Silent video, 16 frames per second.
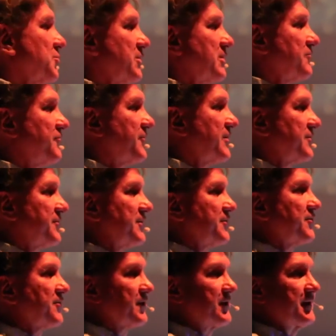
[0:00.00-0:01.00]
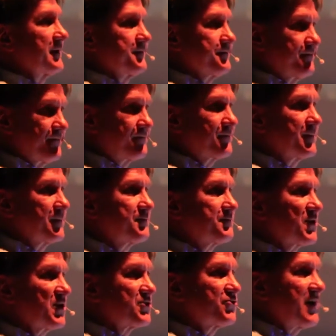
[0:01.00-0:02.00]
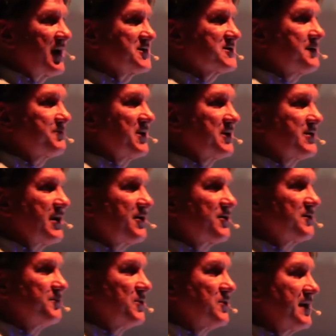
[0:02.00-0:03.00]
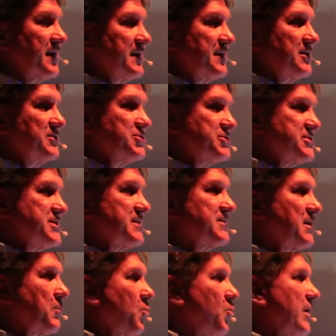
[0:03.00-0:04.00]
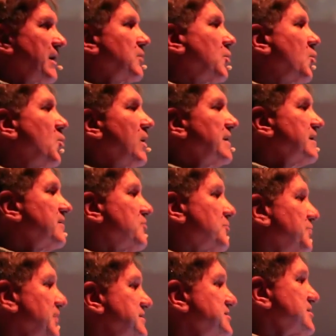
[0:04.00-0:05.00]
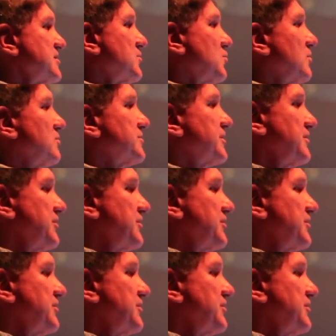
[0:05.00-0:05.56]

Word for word: the real fear that you're going to contract something terrible. And you just think that where, what other place in the world